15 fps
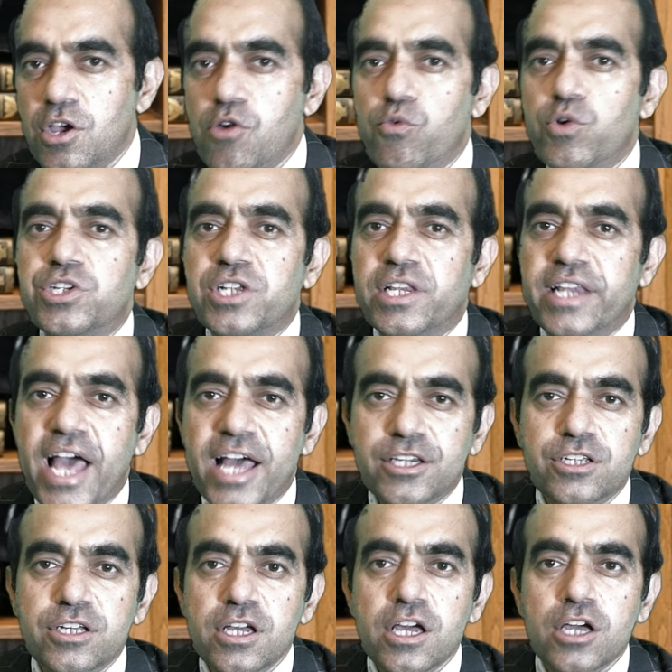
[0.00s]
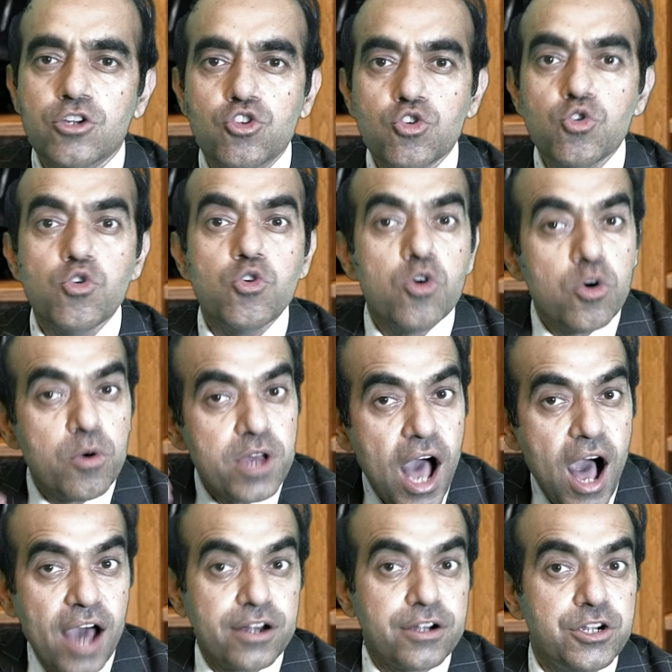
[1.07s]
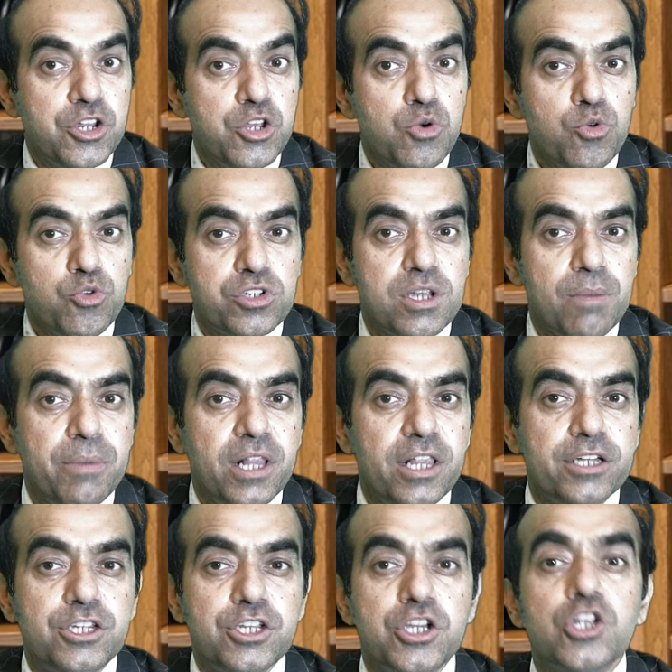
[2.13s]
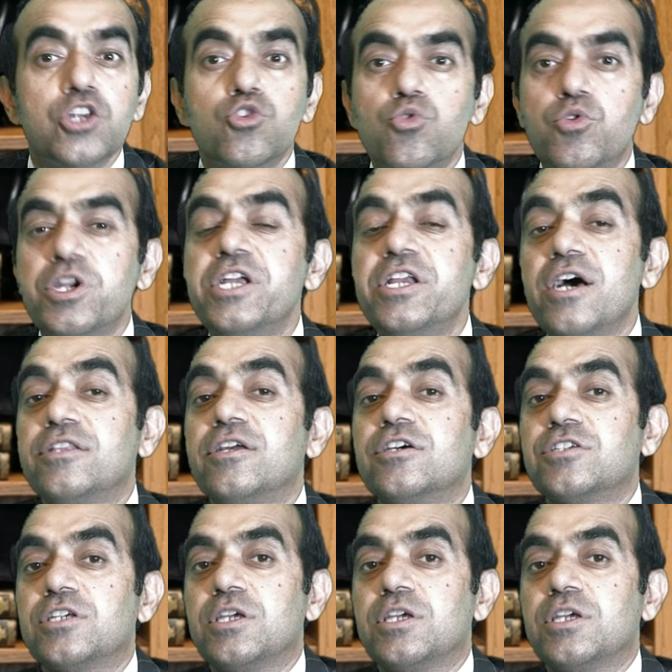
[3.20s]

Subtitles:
which led to a reduced ability to read others'